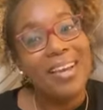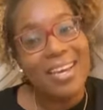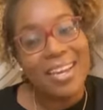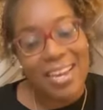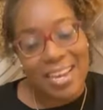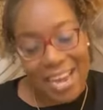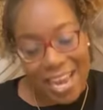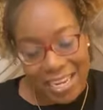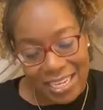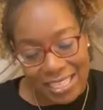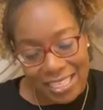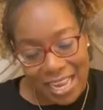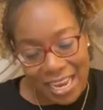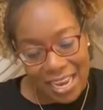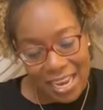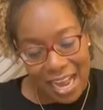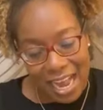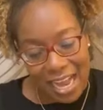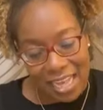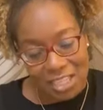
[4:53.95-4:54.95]
The next
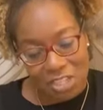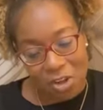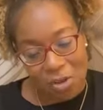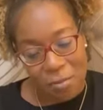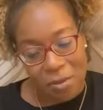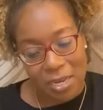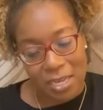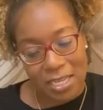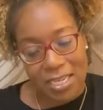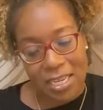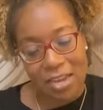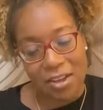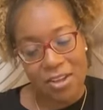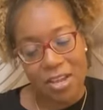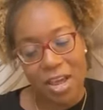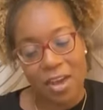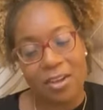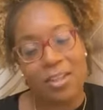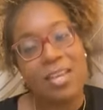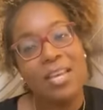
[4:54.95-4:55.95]
thing God told me to tell
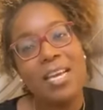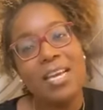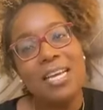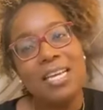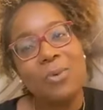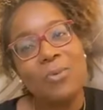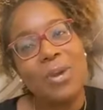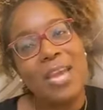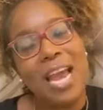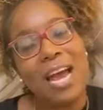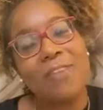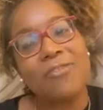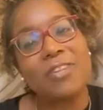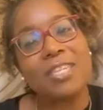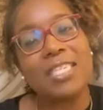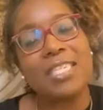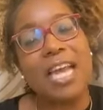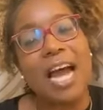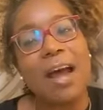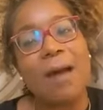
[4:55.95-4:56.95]
y'all, we have to
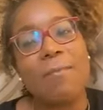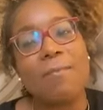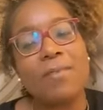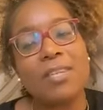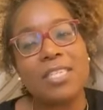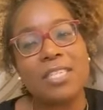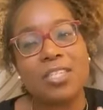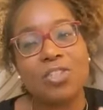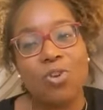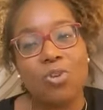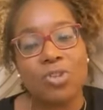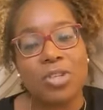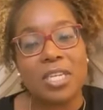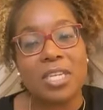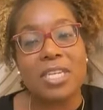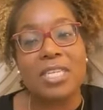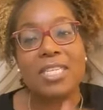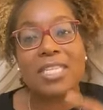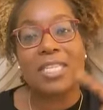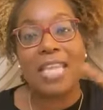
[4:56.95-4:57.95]
stop using
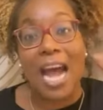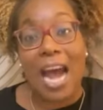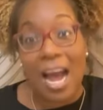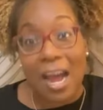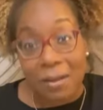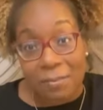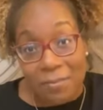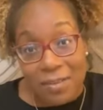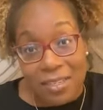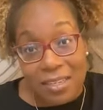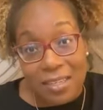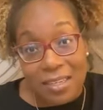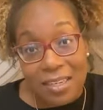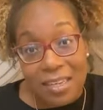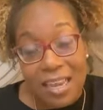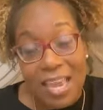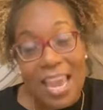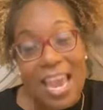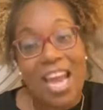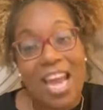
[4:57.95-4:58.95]
the stops
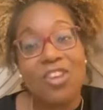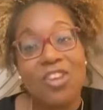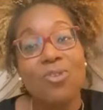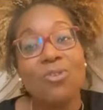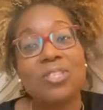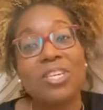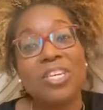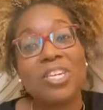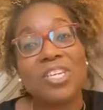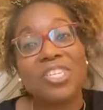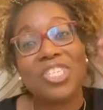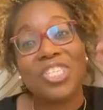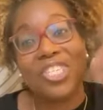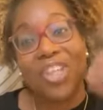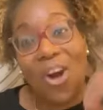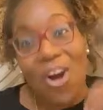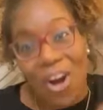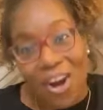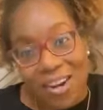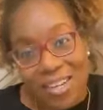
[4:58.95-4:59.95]
and using the
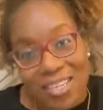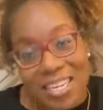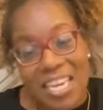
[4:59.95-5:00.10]
starts.